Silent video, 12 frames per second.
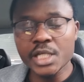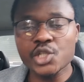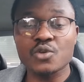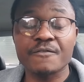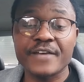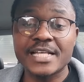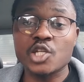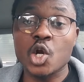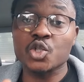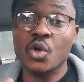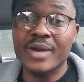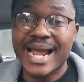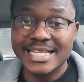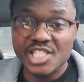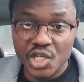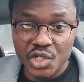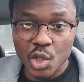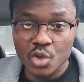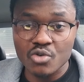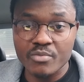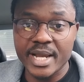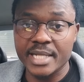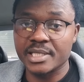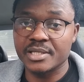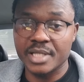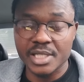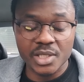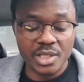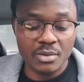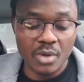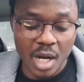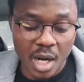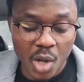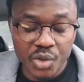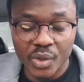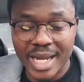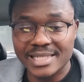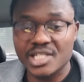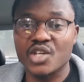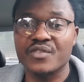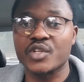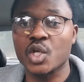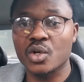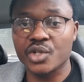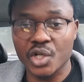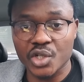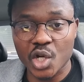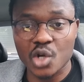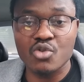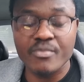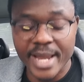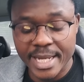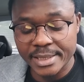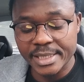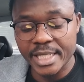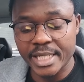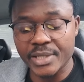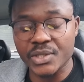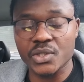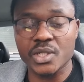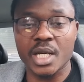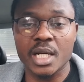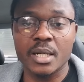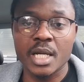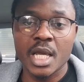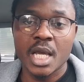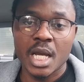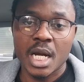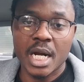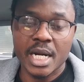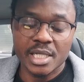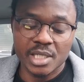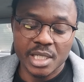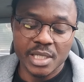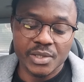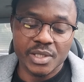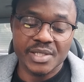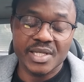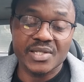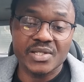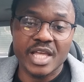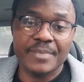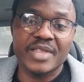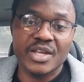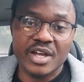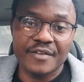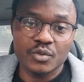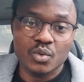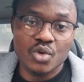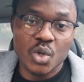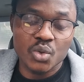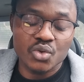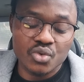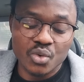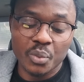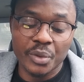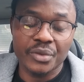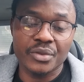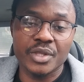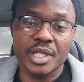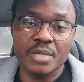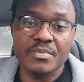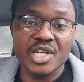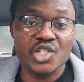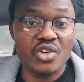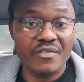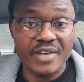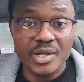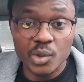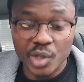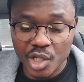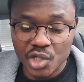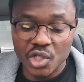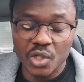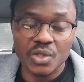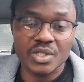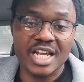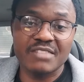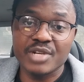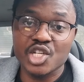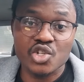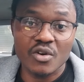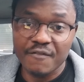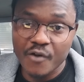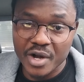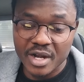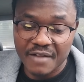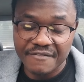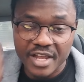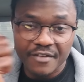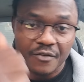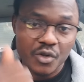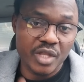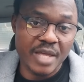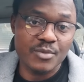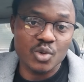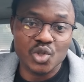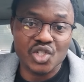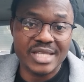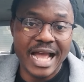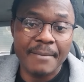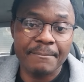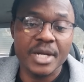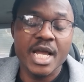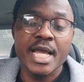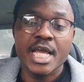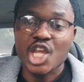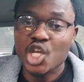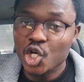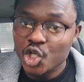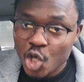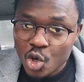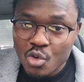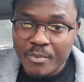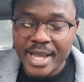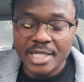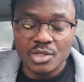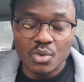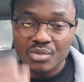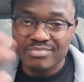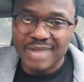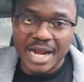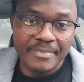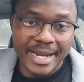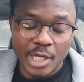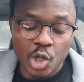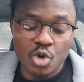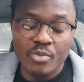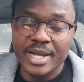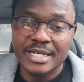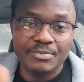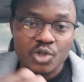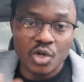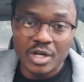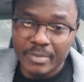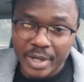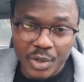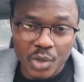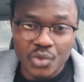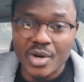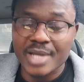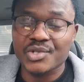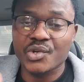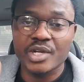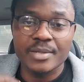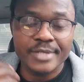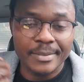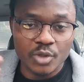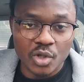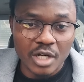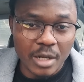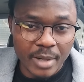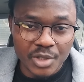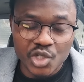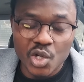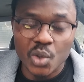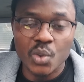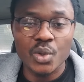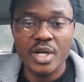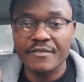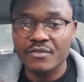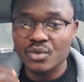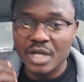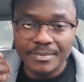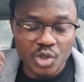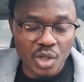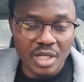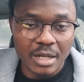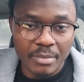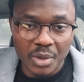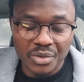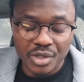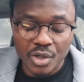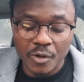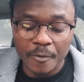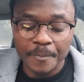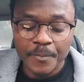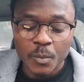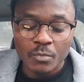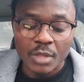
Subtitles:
is to first authorize your document. This authorizing your document is a step that you have to go through with the Ministry of Education and Ministry of Foreign Affairs for them to stamp your document. So, and by document, I'm talking about your transcript, I'm talking about your O level, I'm talking about your